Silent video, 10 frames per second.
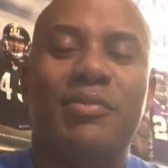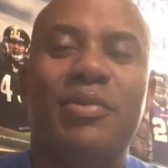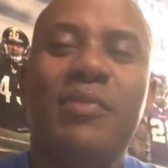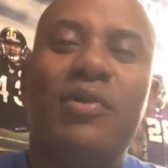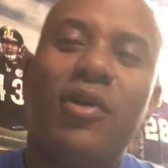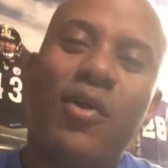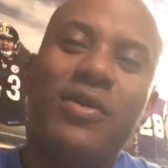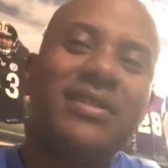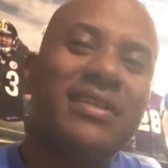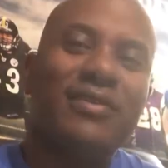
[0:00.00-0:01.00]
People
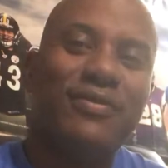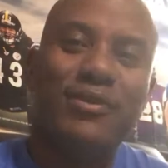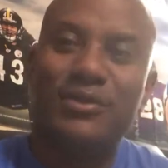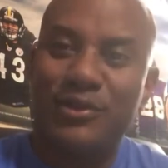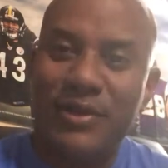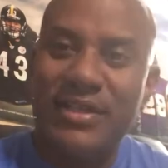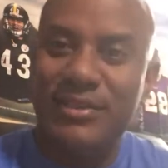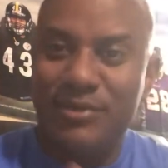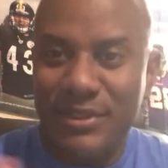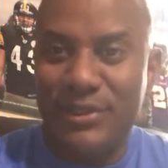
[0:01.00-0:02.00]
always think folks are
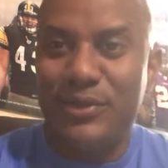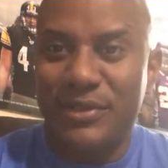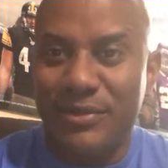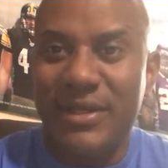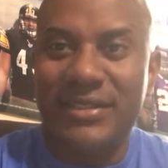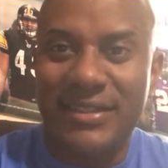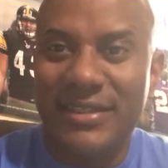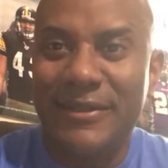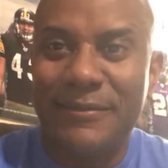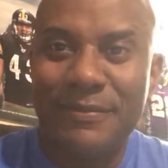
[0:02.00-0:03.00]
crazy when they're doing the right thing.
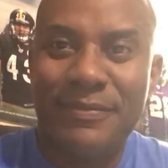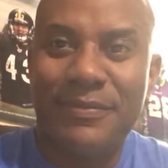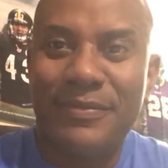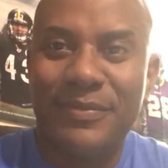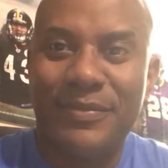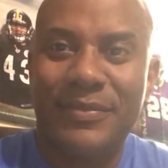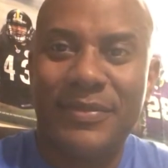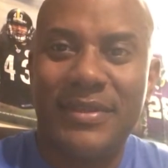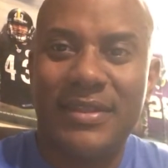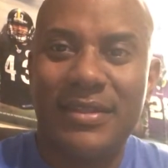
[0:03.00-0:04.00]

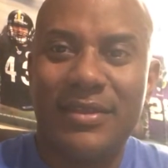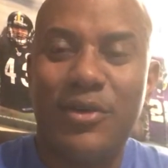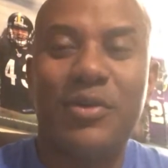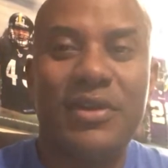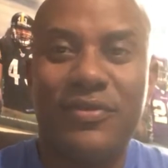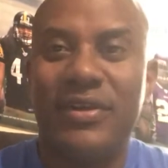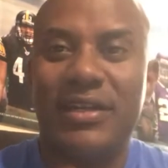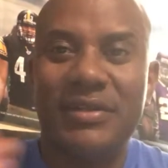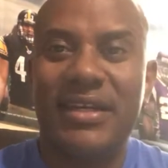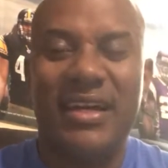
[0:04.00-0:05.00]
Or when they're
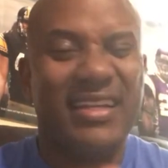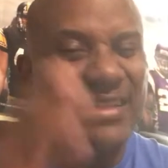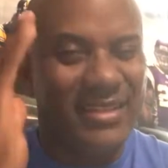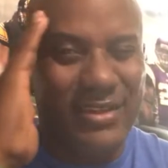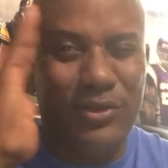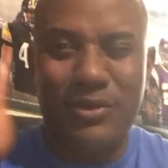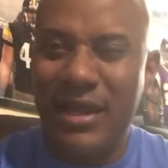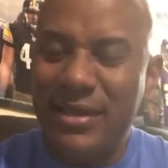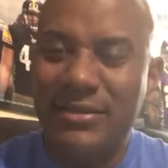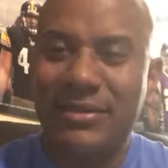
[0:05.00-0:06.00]
following God. You
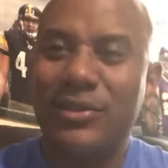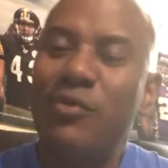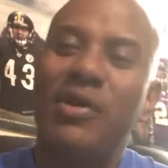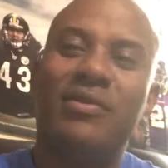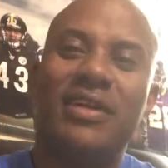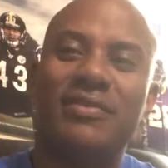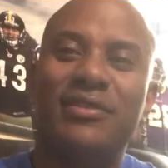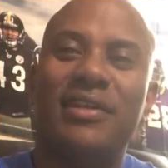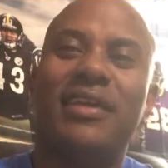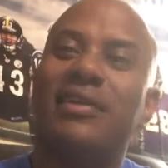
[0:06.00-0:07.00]
crazy. No one would ever
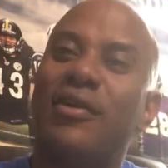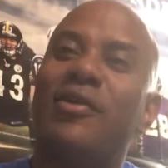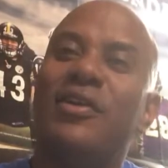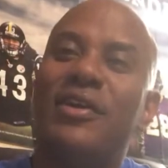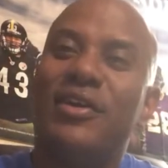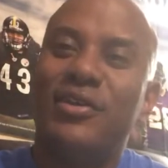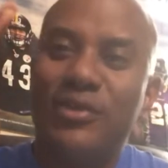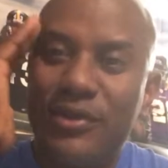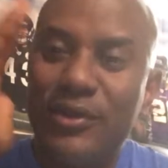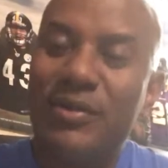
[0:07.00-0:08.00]
do that. No, you
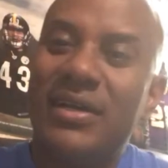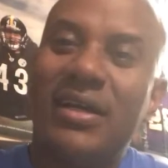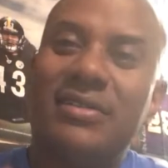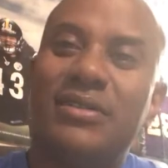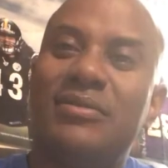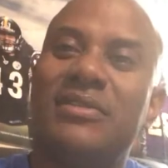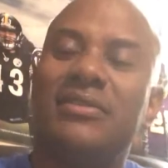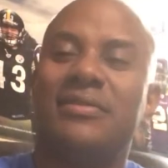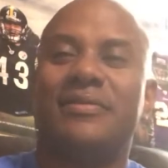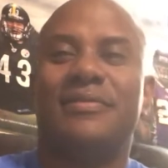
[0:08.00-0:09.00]
don't know what God told them to
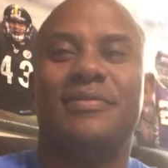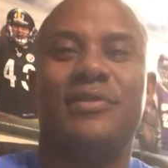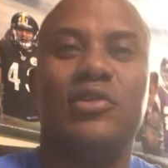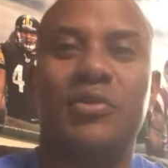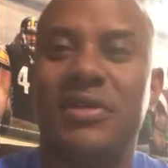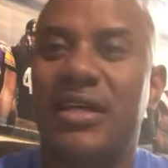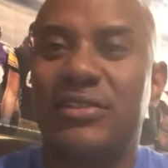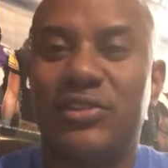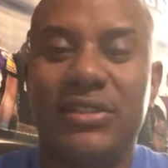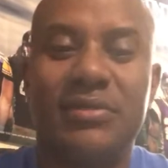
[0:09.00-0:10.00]
do. You know what God
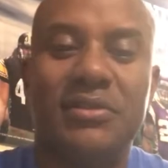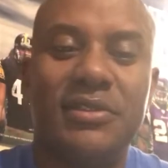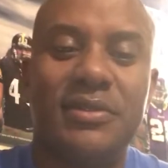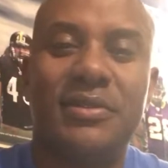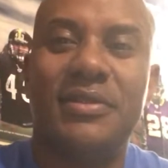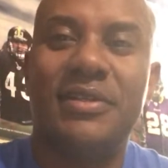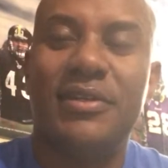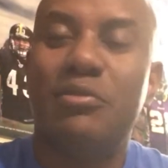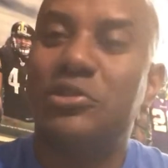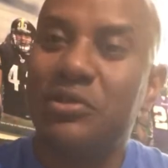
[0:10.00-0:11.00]
instructed them to do.
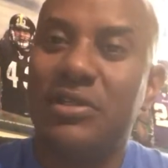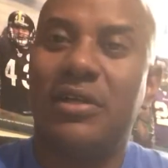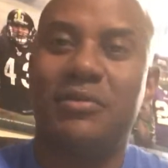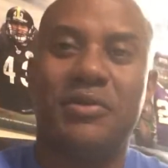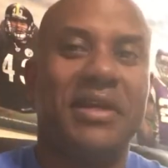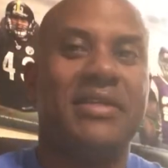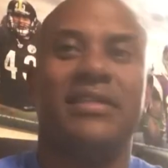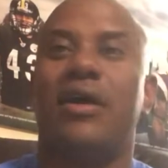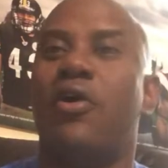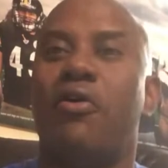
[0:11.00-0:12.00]
But you can call them
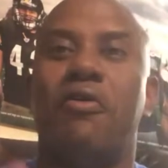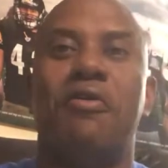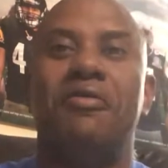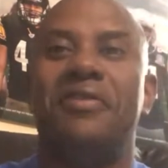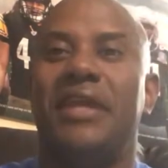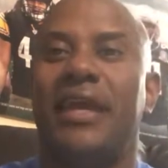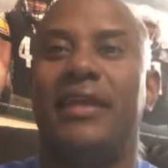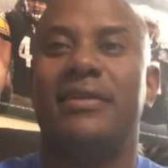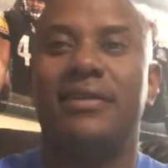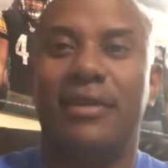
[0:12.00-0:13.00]
crazy all
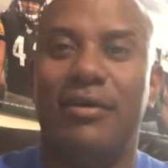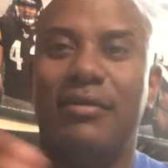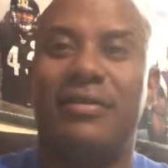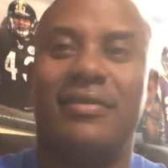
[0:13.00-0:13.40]
day long.